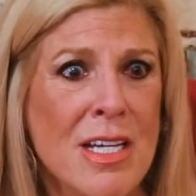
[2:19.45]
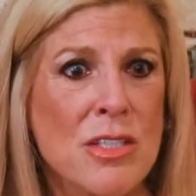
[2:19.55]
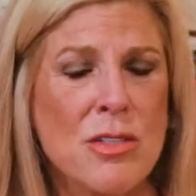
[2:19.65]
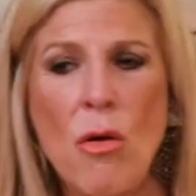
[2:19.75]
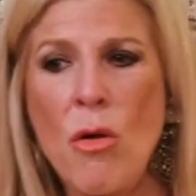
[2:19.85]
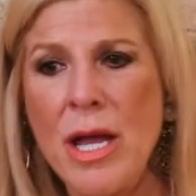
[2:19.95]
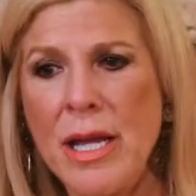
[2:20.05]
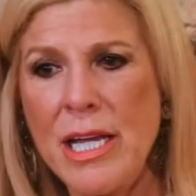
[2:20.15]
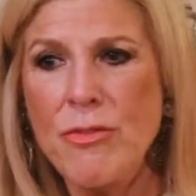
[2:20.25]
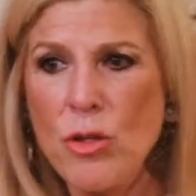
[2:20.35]

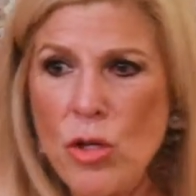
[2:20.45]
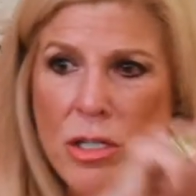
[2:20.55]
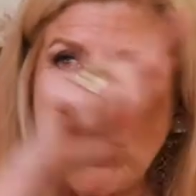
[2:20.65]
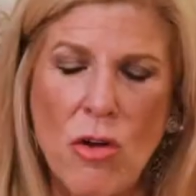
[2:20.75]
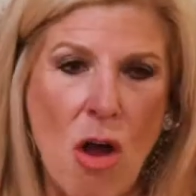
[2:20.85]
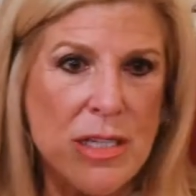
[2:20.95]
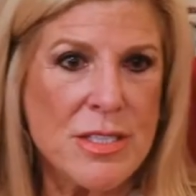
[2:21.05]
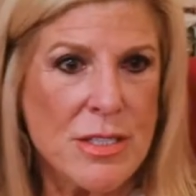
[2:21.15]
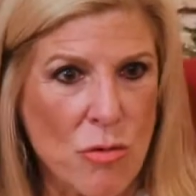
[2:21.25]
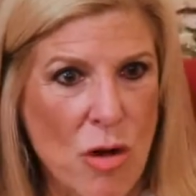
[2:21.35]
So if you look
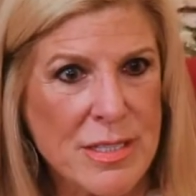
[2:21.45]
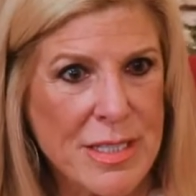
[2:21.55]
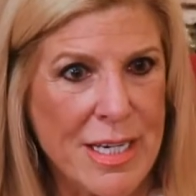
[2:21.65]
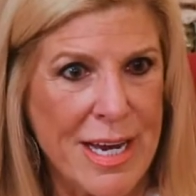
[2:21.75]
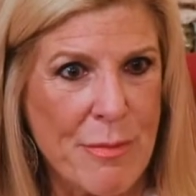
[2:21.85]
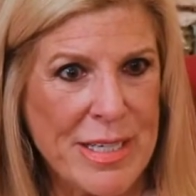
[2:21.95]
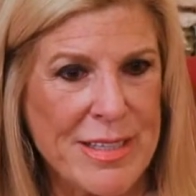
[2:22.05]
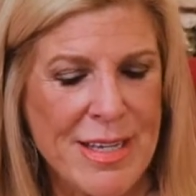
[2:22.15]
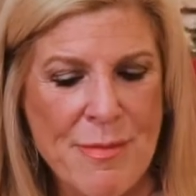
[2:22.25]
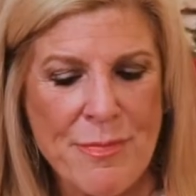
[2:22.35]
across the gamut,
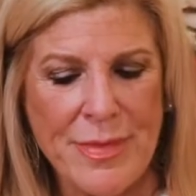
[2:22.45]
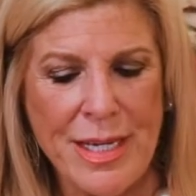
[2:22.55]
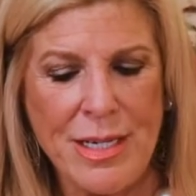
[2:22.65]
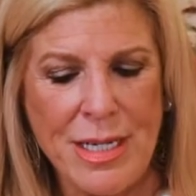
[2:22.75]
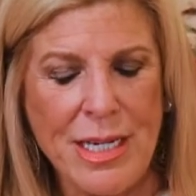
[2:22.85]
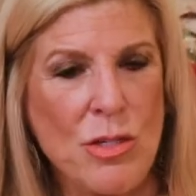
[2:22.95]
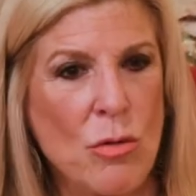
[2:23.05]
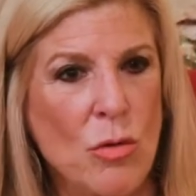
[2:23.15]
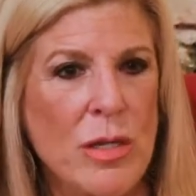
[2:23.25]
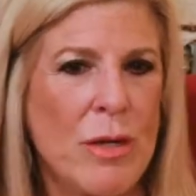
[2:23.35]
and you
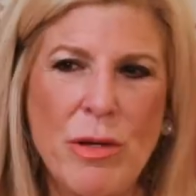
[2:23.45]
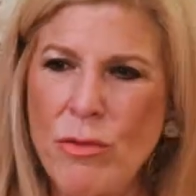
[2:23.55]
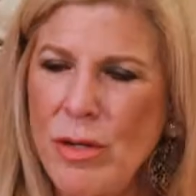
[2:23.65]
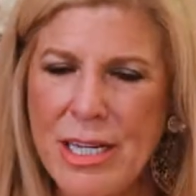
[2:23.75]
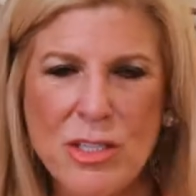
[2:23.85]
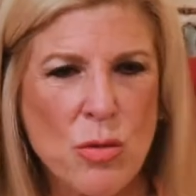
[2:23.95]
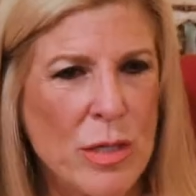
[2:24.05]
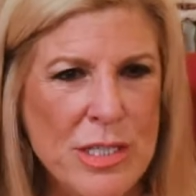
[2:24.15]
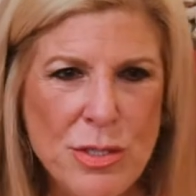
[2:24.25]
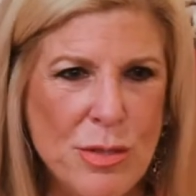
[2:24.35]
look at, we've only got
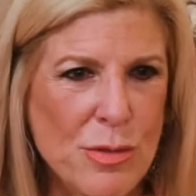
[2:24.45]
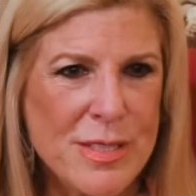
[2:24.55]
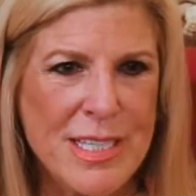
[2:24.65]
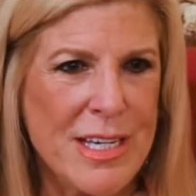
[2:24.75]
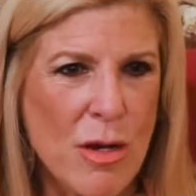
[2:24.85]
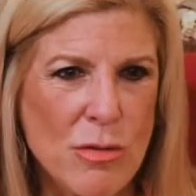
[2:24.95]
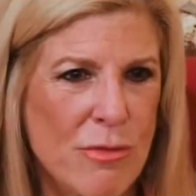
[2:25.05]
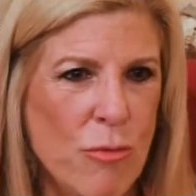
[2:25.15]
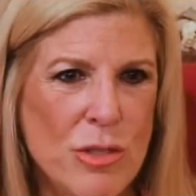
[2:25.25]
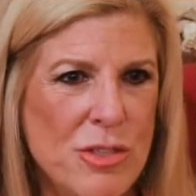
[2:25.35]
22 CEOs
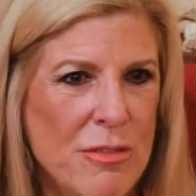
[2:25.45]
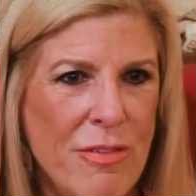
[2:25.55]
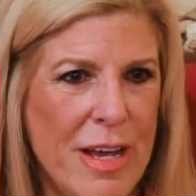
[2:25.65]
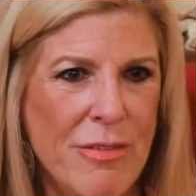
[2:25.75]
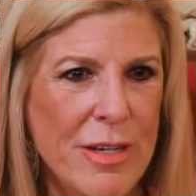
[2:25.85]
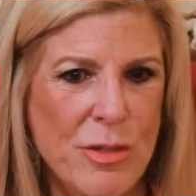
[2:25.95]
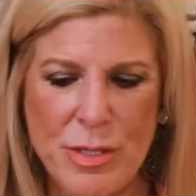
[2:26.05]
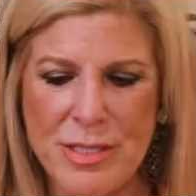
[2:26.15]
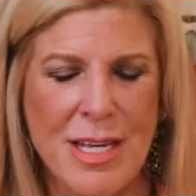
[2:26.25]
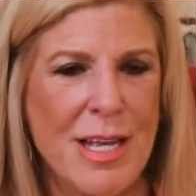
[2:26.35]
of Fortune
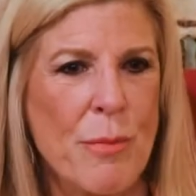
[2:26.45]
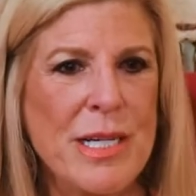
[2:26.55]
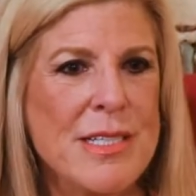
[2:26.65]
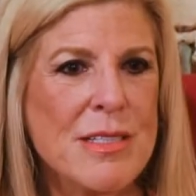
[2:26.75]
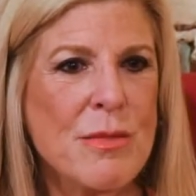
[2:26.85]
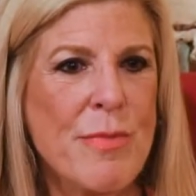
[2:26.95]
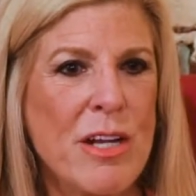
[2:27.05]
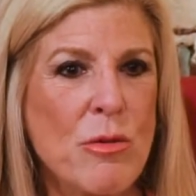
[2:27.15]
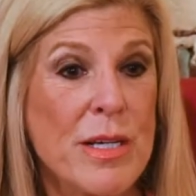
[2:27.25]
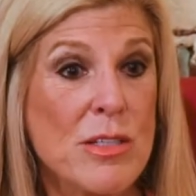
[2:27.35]
500s, but it doesn't
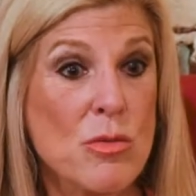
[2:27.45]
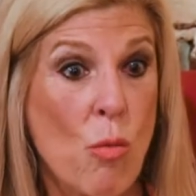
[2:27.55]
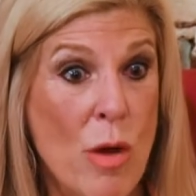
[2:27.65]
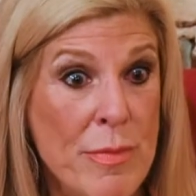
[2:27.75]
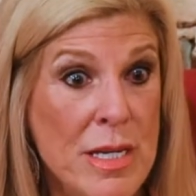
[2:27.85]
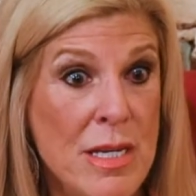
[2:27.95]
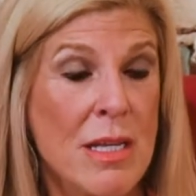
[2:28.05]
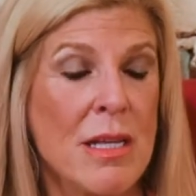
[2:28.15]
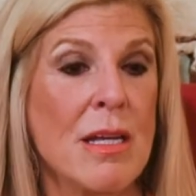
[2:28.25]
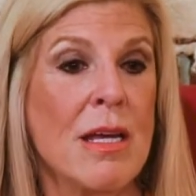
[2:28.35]
matter because
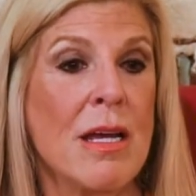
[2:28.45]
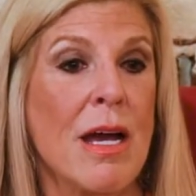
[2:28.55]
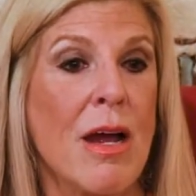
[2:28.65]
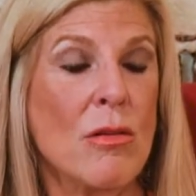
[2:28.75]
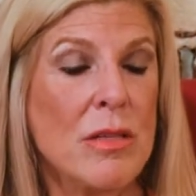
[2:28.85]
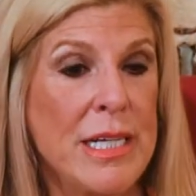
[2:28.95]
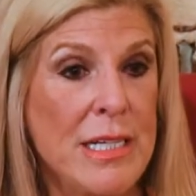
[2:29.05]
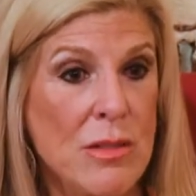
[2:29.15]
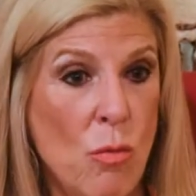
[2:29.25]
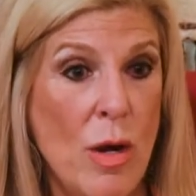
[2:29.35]
women are
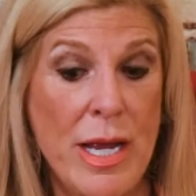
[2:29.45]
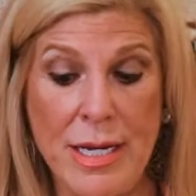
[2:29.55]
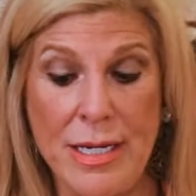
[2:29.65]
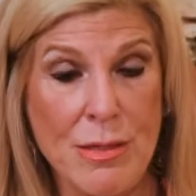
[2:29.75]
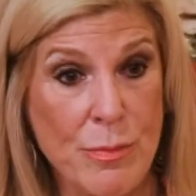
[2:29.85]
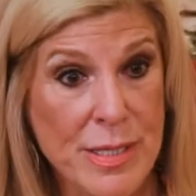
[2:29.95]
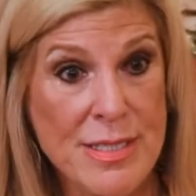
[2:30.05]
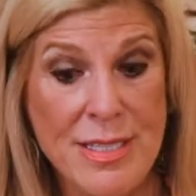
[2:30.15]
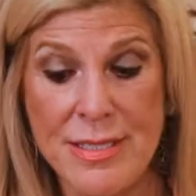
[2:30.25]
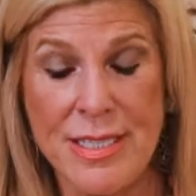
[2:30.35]
leading the way in
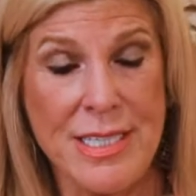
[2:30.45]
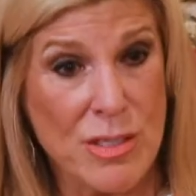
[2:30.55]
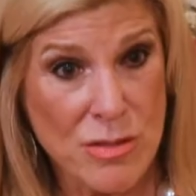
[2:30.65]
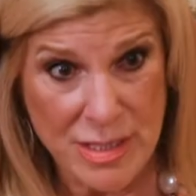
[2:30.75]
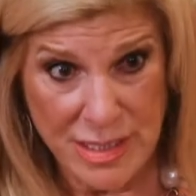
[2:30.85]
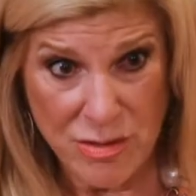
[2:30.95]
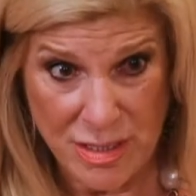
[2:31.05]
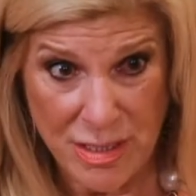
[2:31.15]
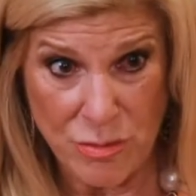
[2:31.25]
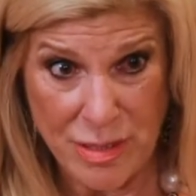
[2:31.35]
business. And here's
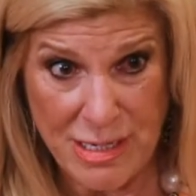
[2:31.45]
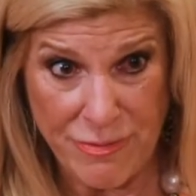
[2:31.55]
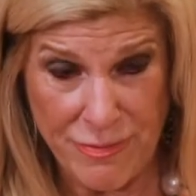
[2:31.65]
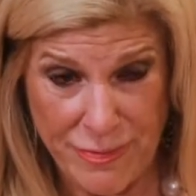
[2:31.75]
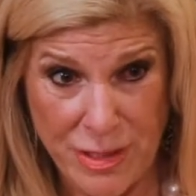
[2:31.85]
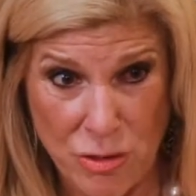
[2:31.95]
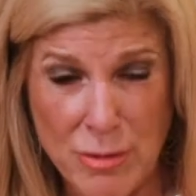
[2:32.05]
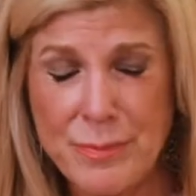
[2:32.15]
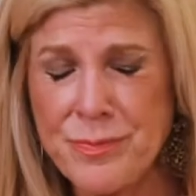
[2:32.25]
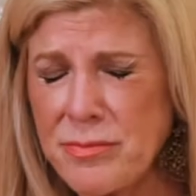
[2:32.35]
another key
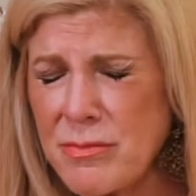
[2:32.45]
figure.